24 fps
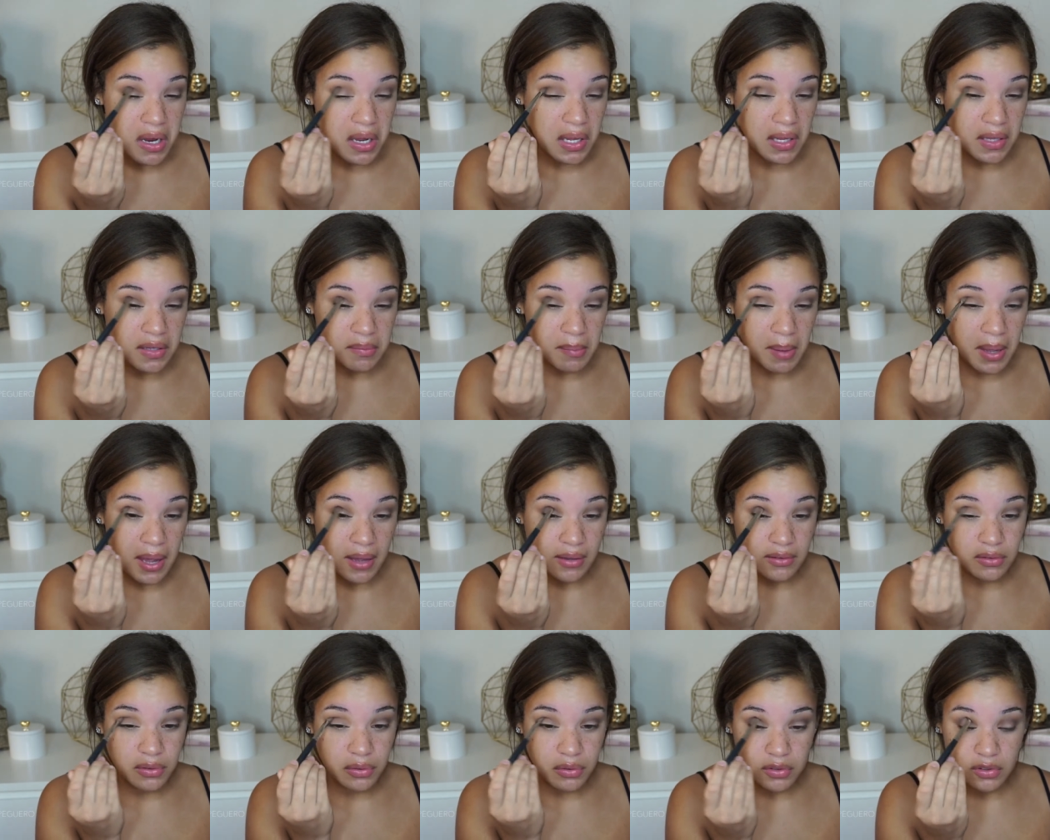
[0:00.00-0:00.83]
He's my
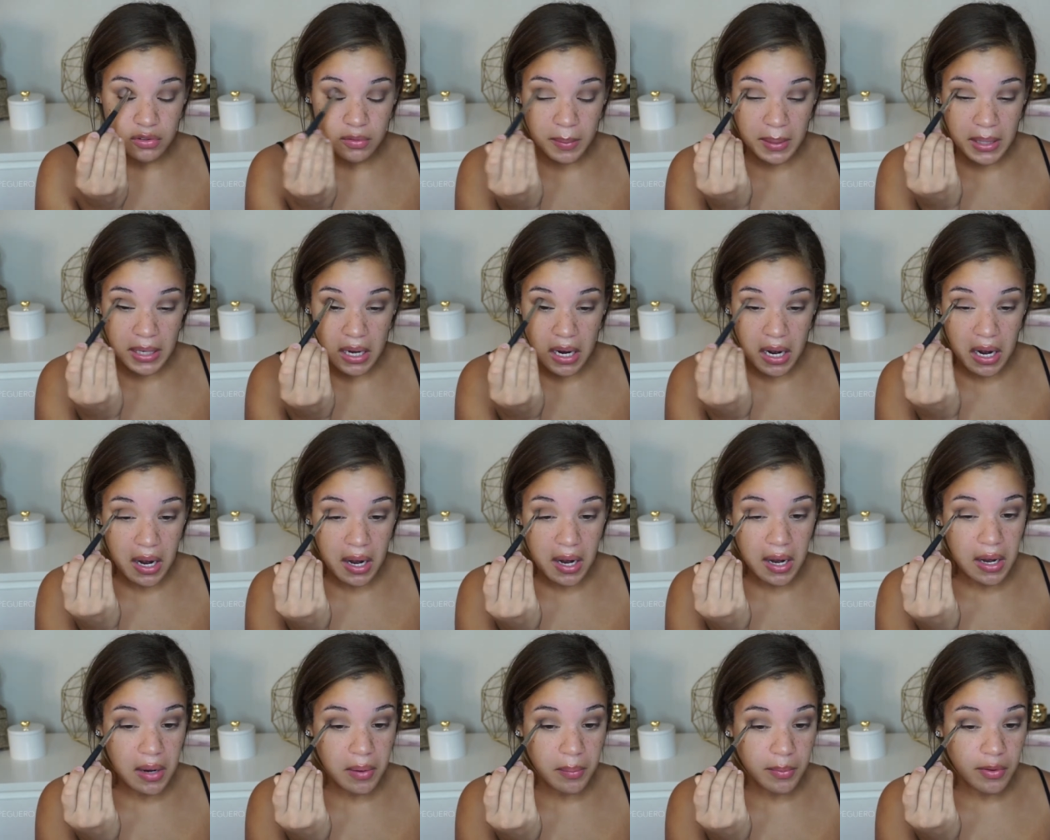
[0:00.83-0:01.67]
high school
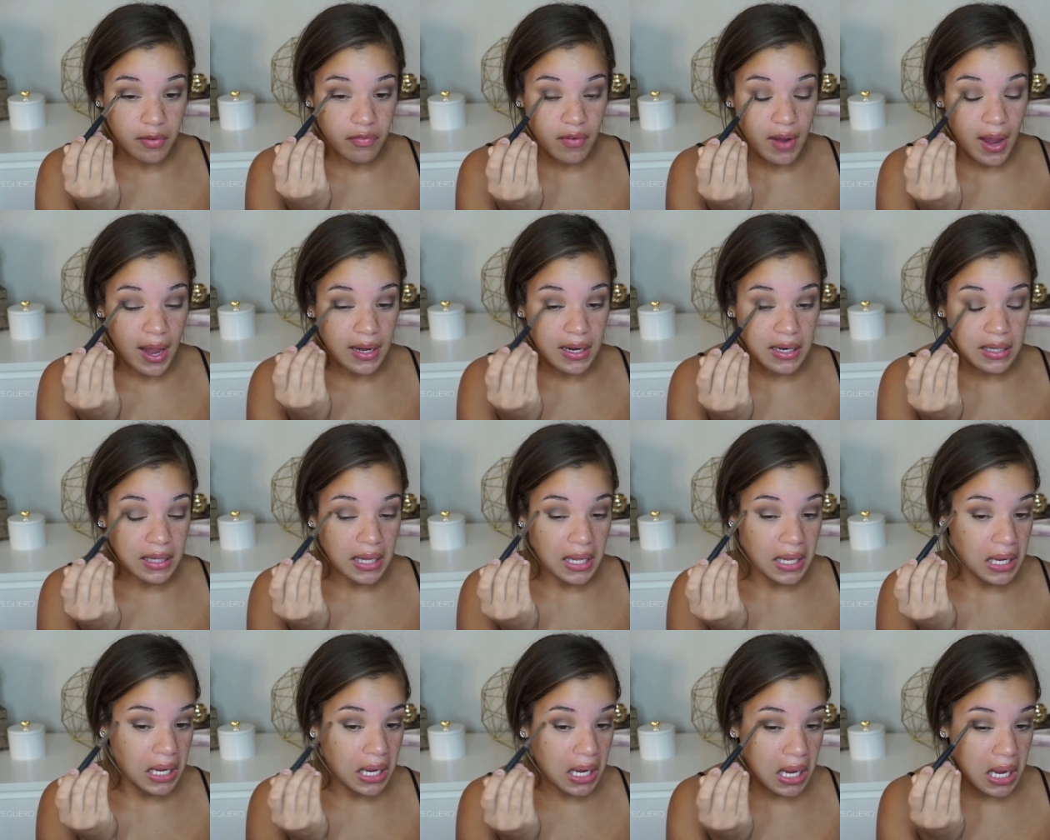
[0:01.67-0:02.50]
sweetheart. We've kind of
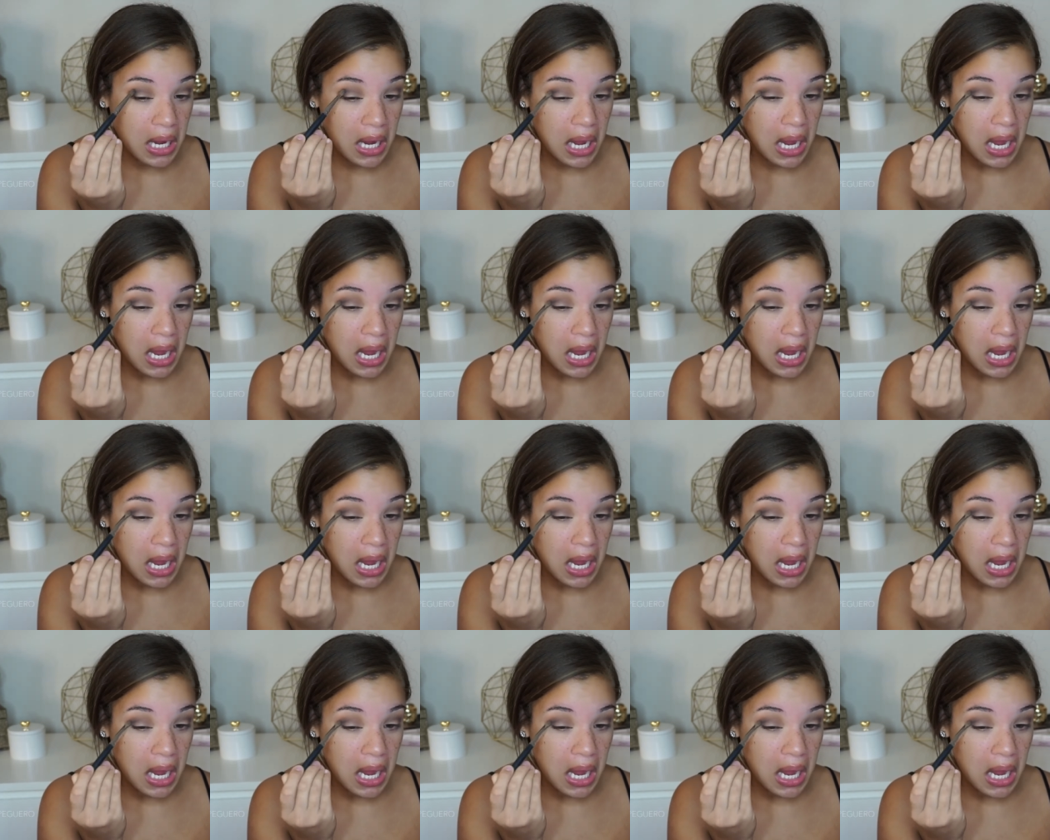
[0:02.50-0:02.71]
like